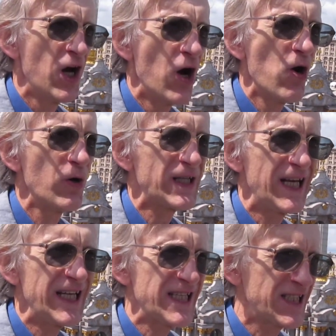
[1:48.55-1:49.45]
Or at
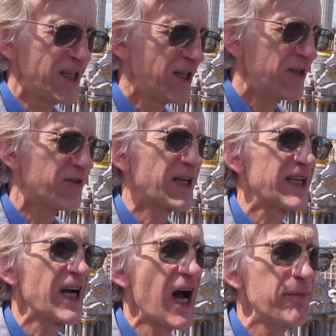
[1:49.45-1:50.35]
least you can
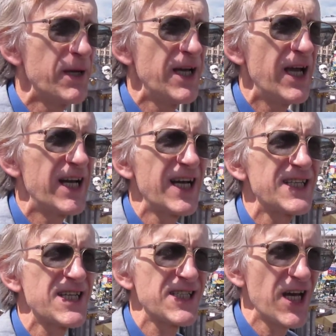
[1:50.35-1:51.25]
come and
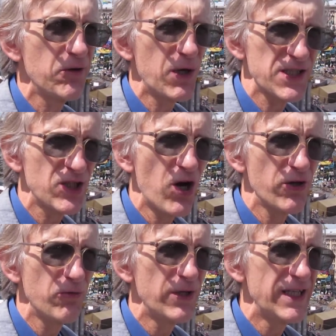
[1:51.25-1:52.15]
understand what's going
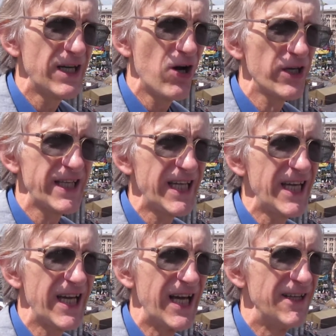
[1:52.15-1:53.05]
on
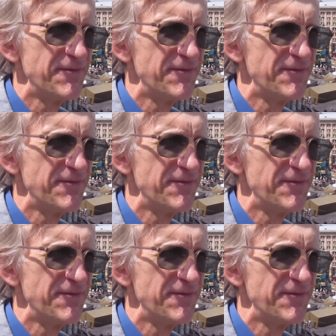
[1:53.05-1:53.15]
here.